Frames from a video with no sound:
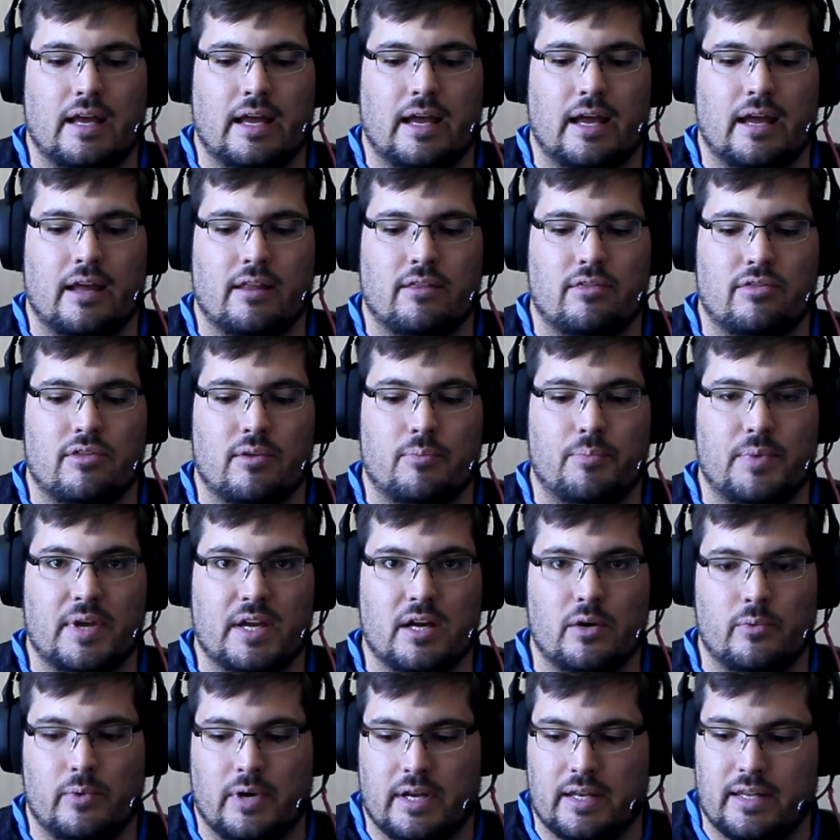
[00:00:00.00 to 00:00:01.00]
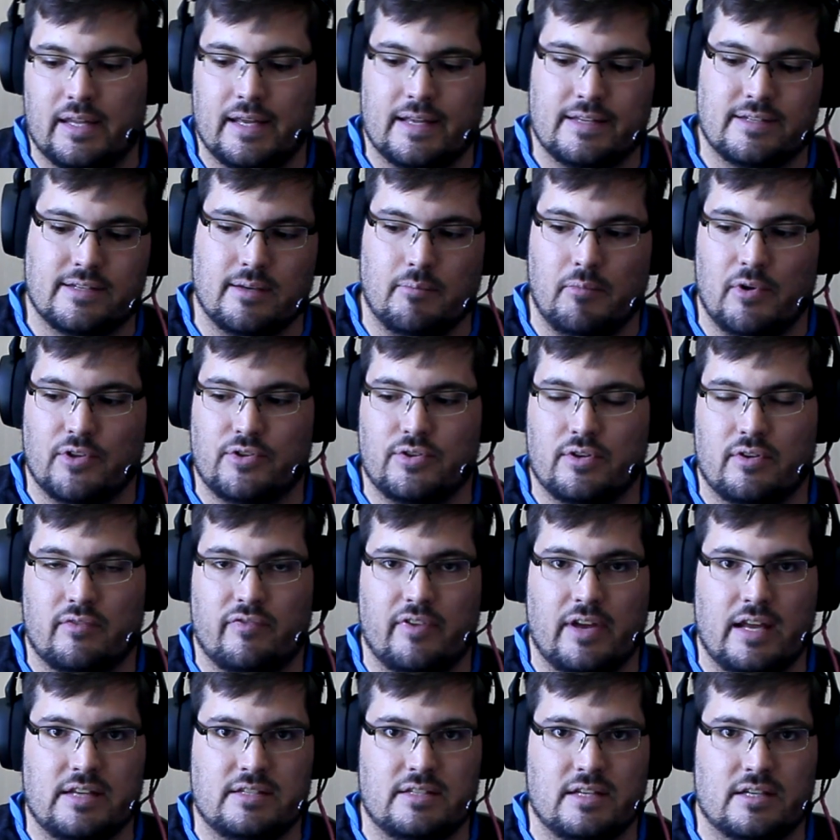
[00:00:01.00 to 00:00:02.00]
And the bigger one that's similar to the
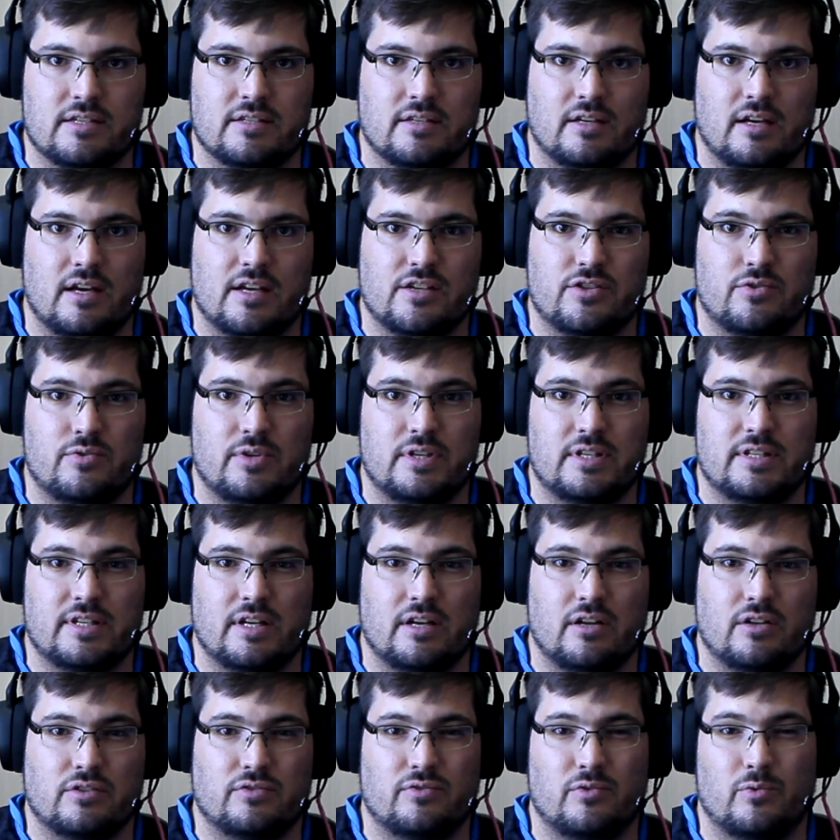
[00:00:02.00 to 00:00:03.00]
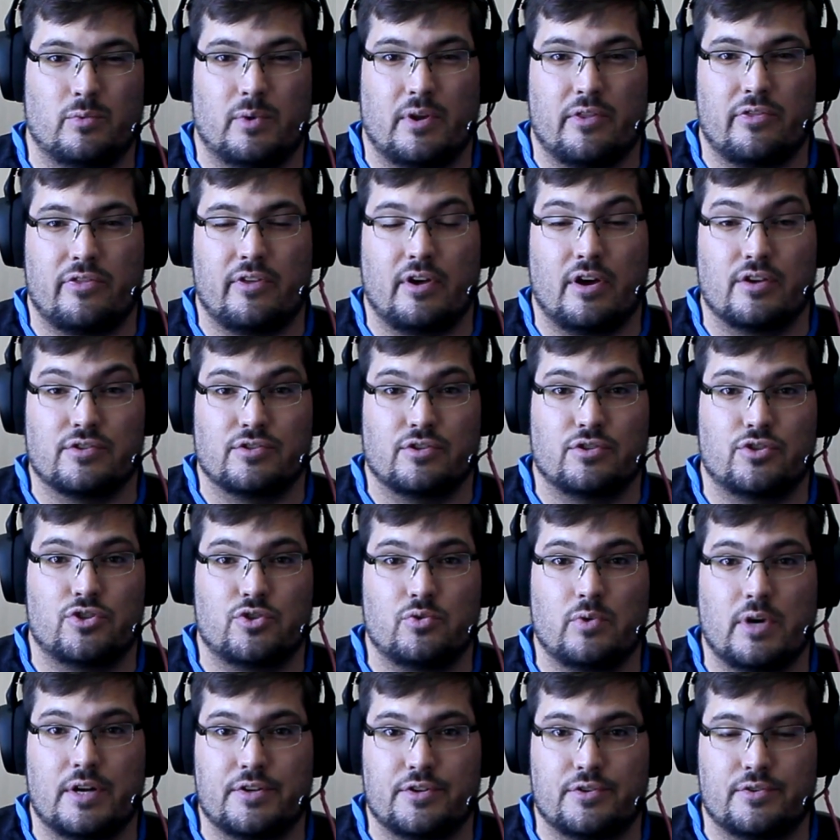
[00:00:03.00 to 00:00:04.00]
Fantech size retails for
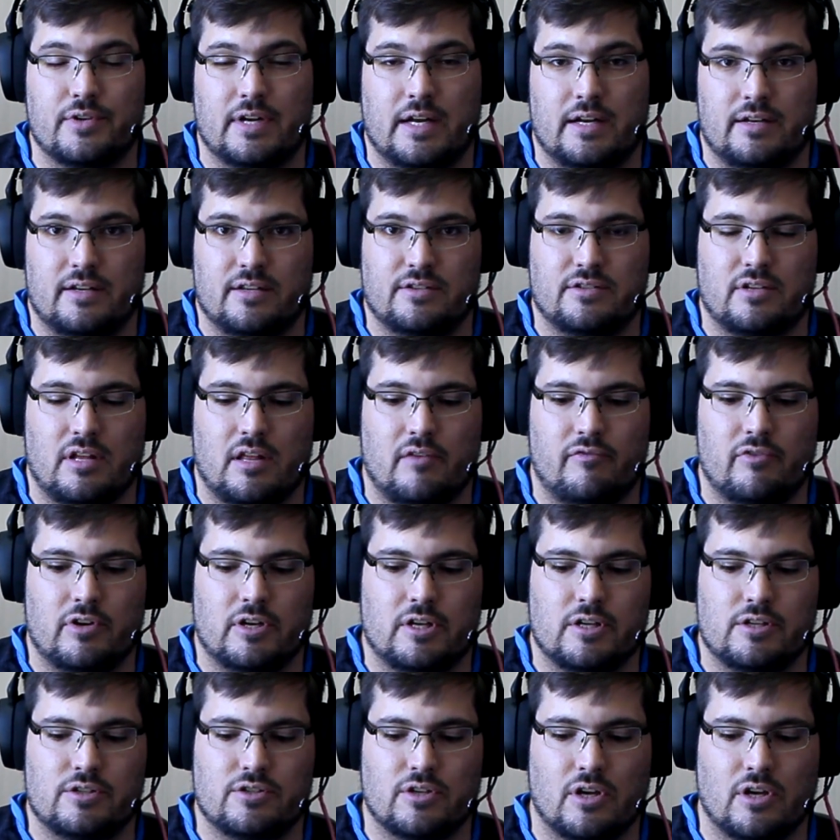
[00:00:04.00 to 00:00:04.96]
1,200 Rand in South Africa.